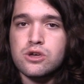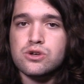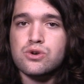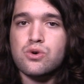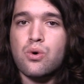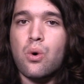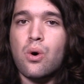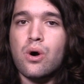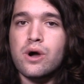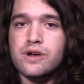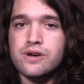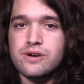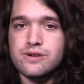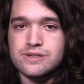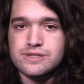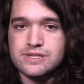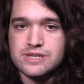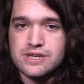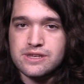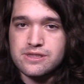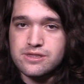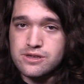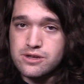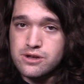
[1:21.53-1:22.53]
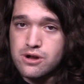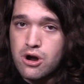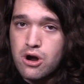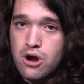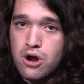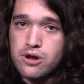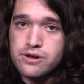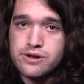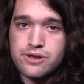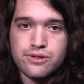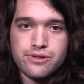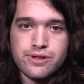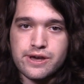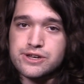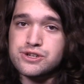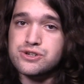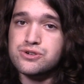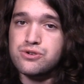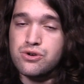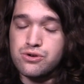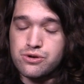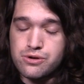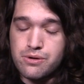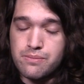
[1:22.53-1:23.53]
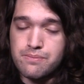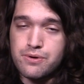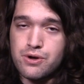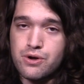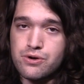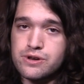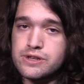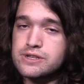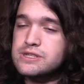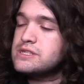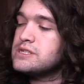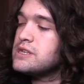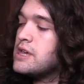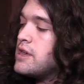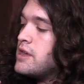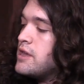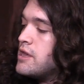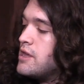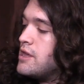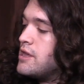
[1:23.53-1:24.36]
coils in the card, electrical components.